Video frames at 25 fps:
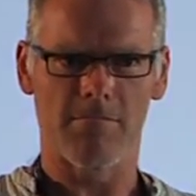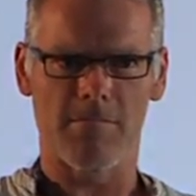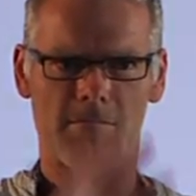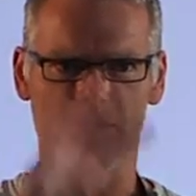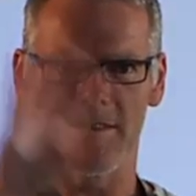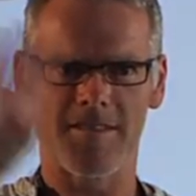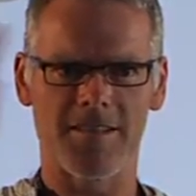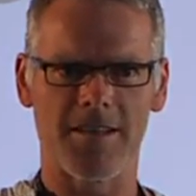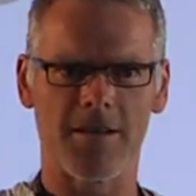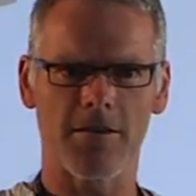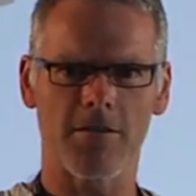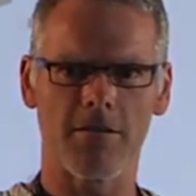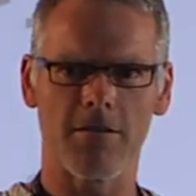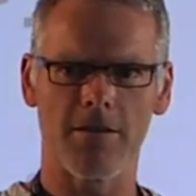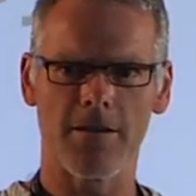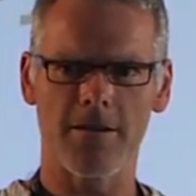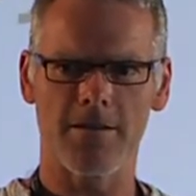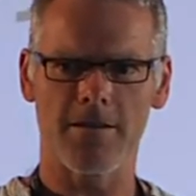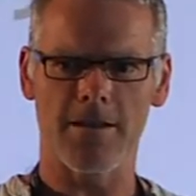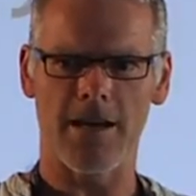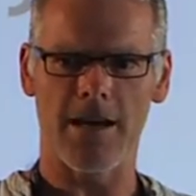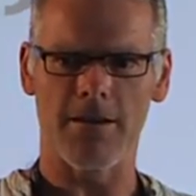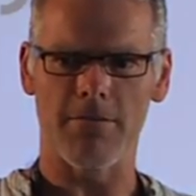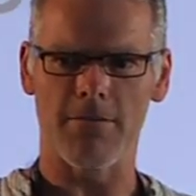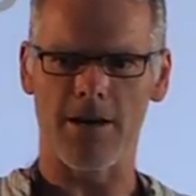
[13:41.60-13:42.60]
circulate
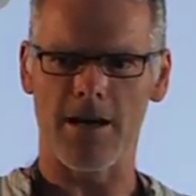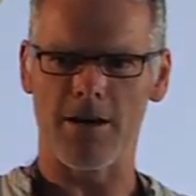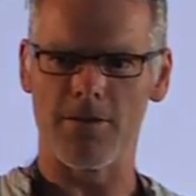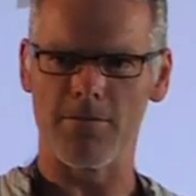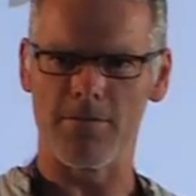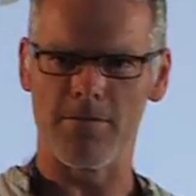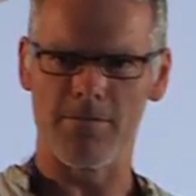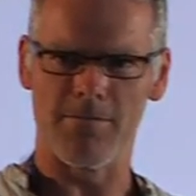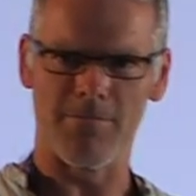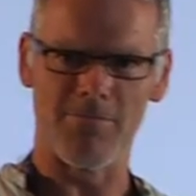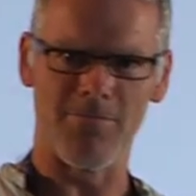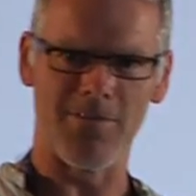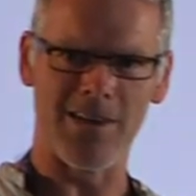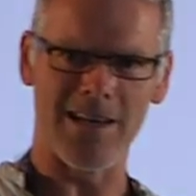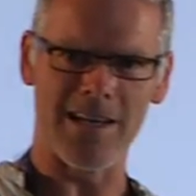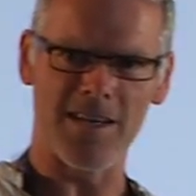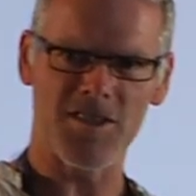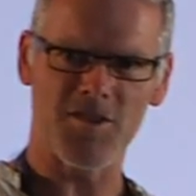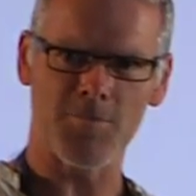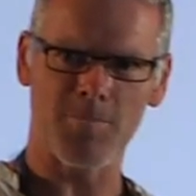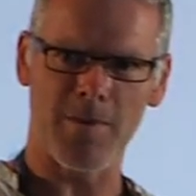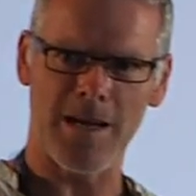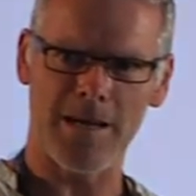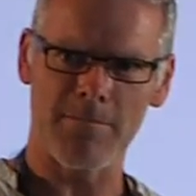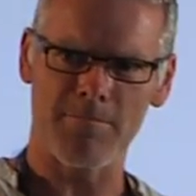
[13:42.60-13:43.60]
around
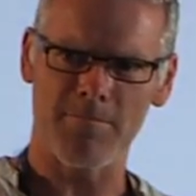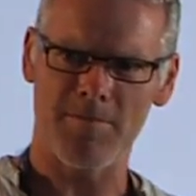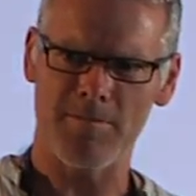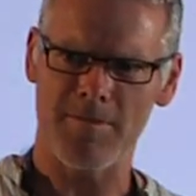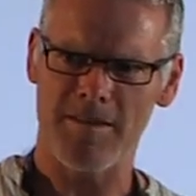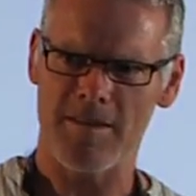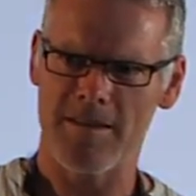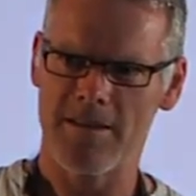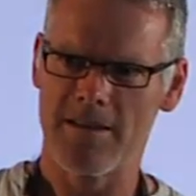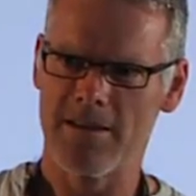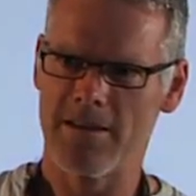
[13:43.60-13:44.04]
village pumps,